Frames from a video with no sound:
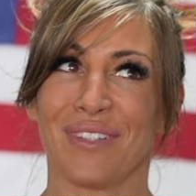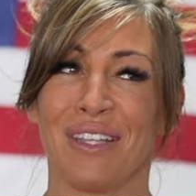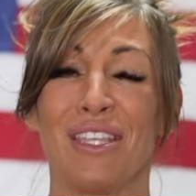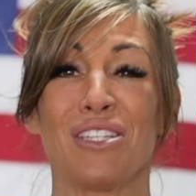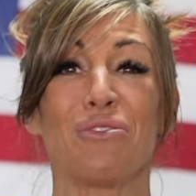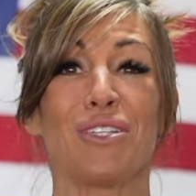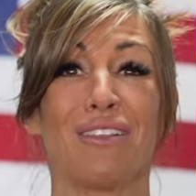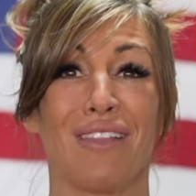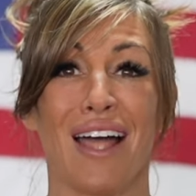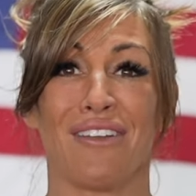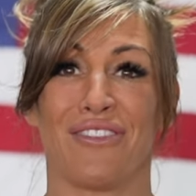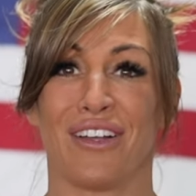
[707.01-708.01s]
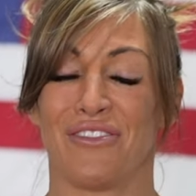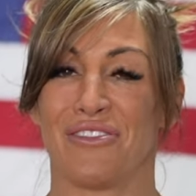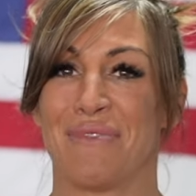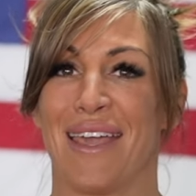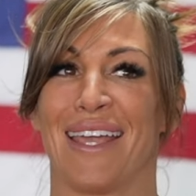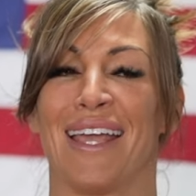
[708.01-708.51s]
This was a lot of fun
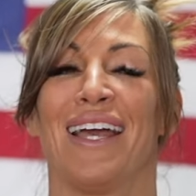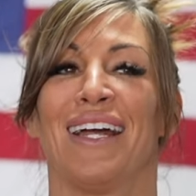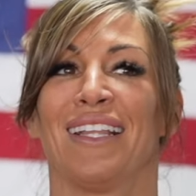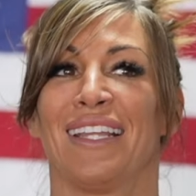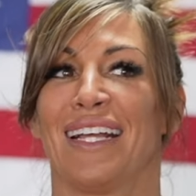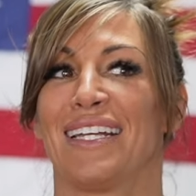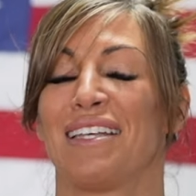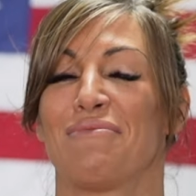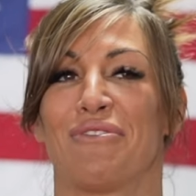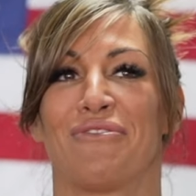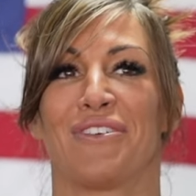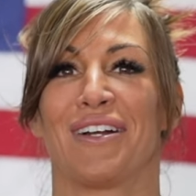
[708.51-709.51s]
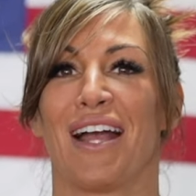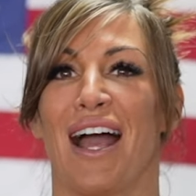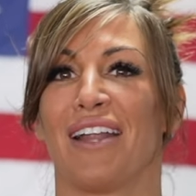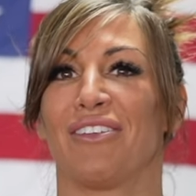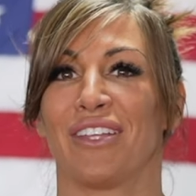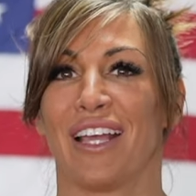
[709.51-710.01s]
for me. Like I said before,
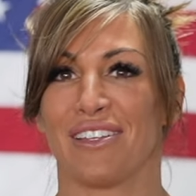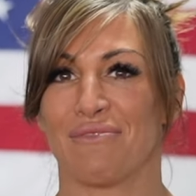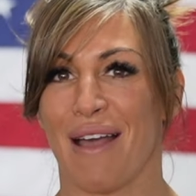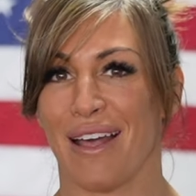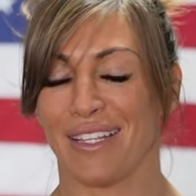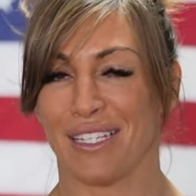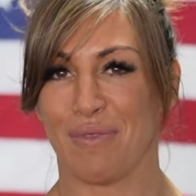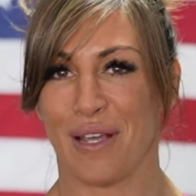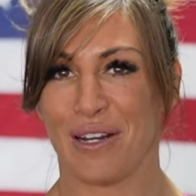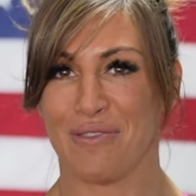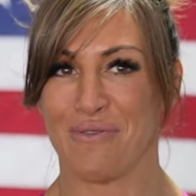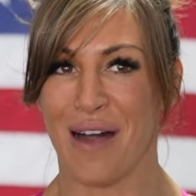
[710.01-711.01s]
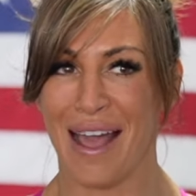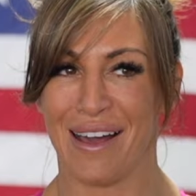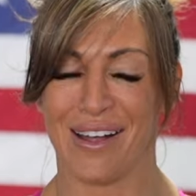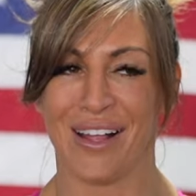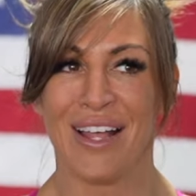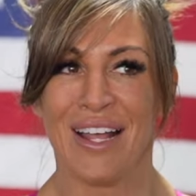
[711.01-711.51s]
I don't think I smiled this big in a
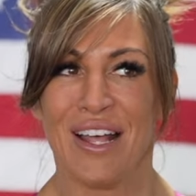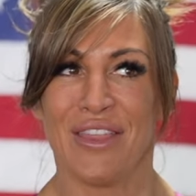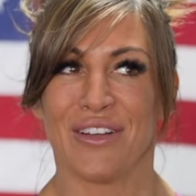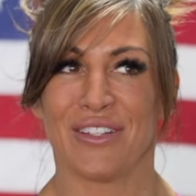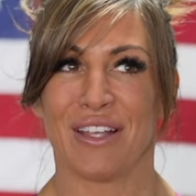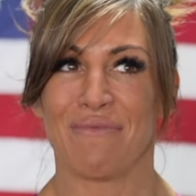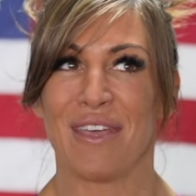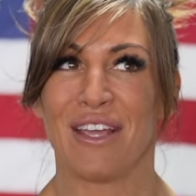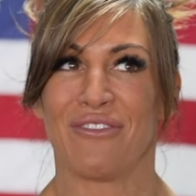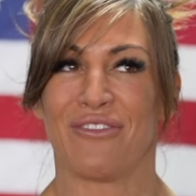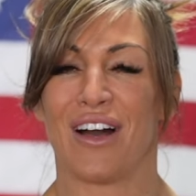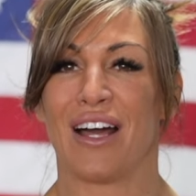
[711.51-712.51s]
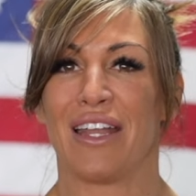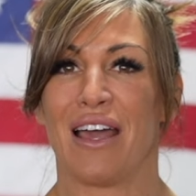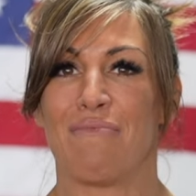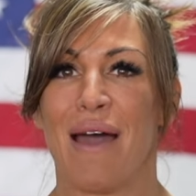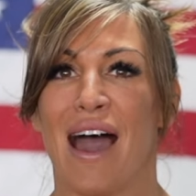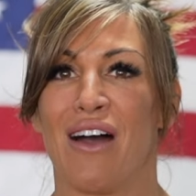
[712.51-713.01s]
while. There's something fun
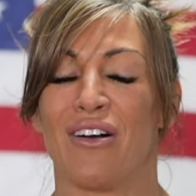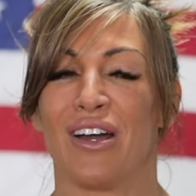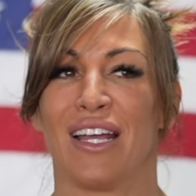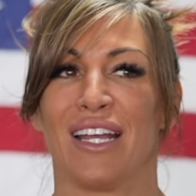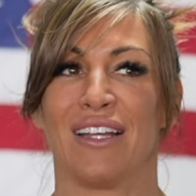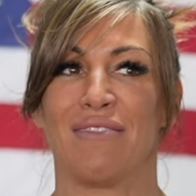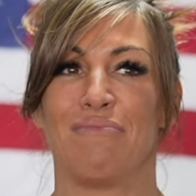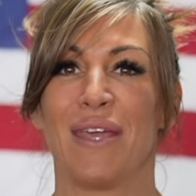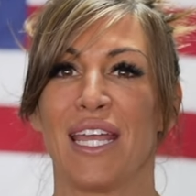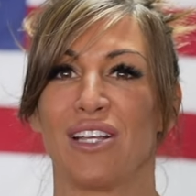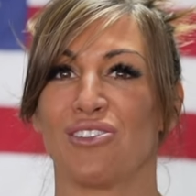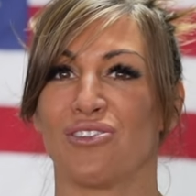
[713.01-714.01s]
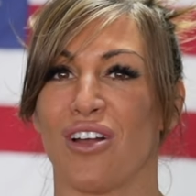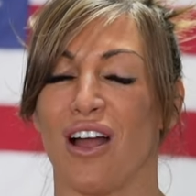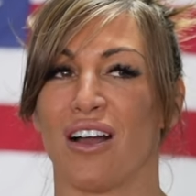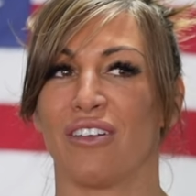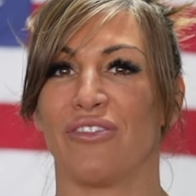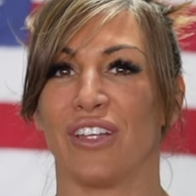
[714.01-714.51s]
about being
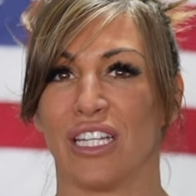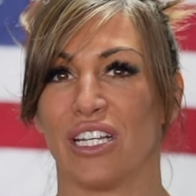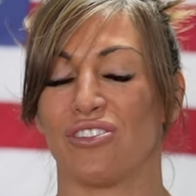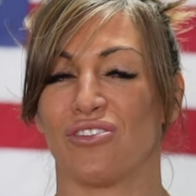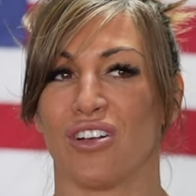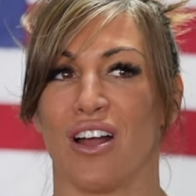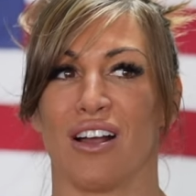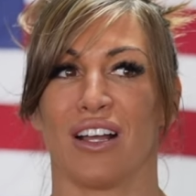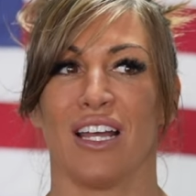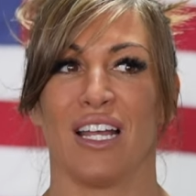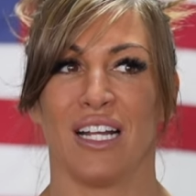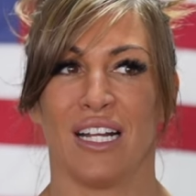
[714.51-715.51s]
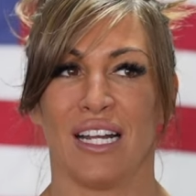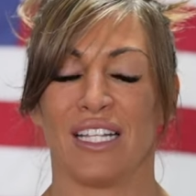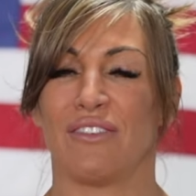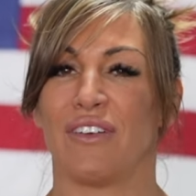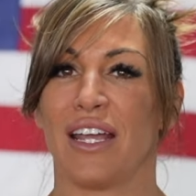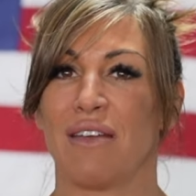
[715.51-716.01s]
strong, feeling strong.
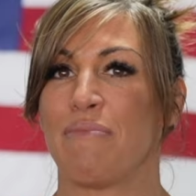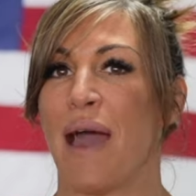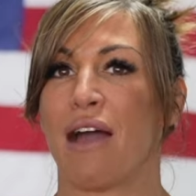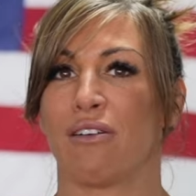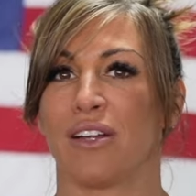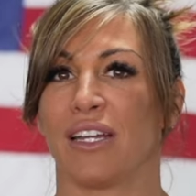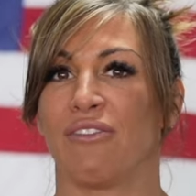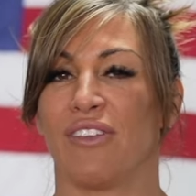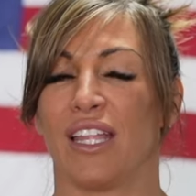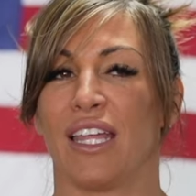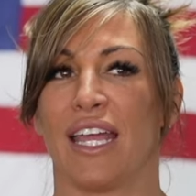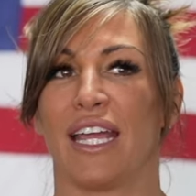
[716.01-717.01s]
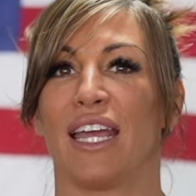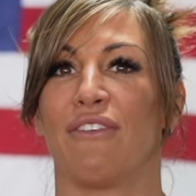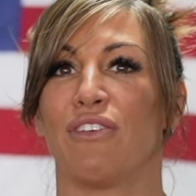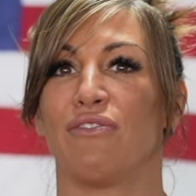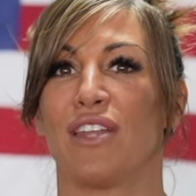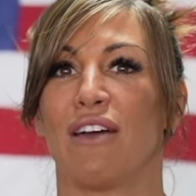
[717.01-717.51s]
It's a very empowering feeling.
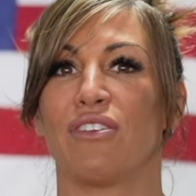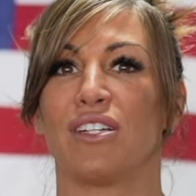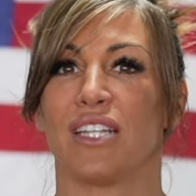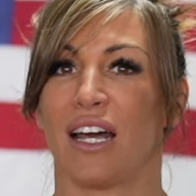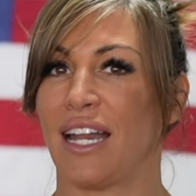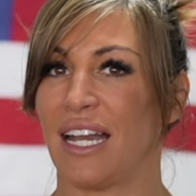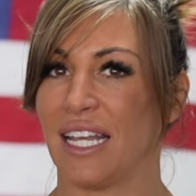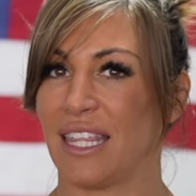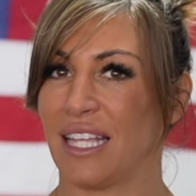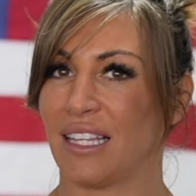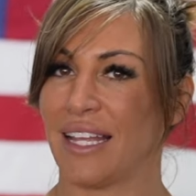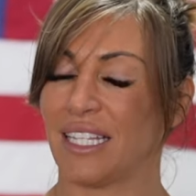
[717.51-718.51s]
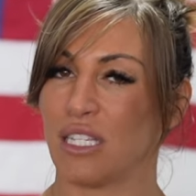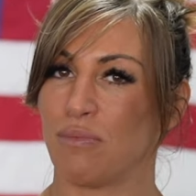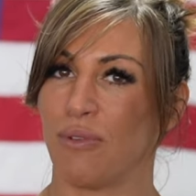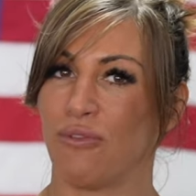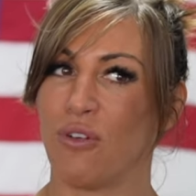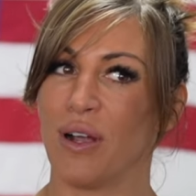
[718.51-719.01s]
If you've never done anything like this
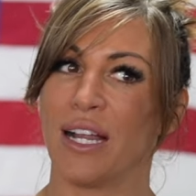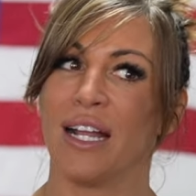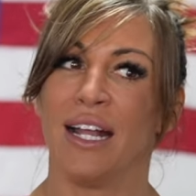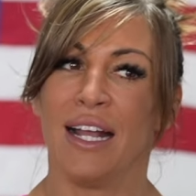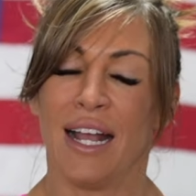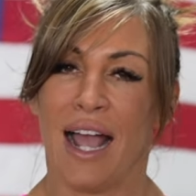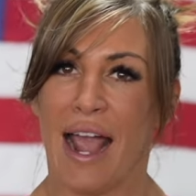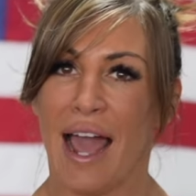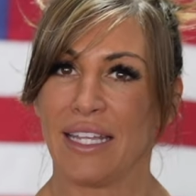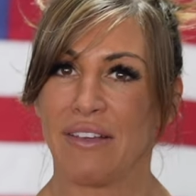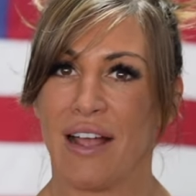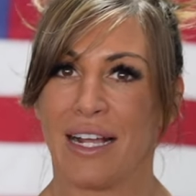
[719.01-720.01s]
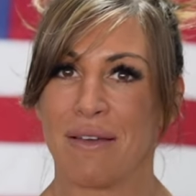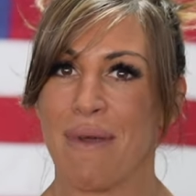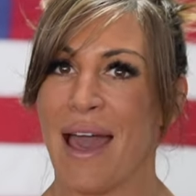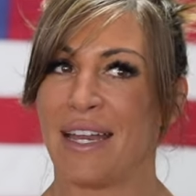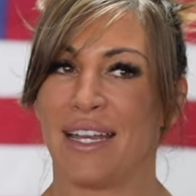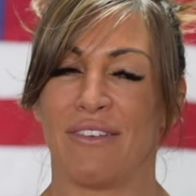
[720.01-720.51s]
before, I highly
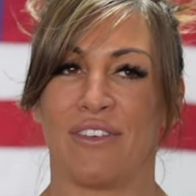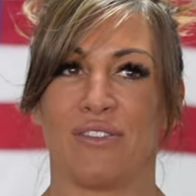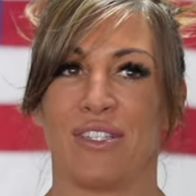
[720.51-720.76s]
recommend if you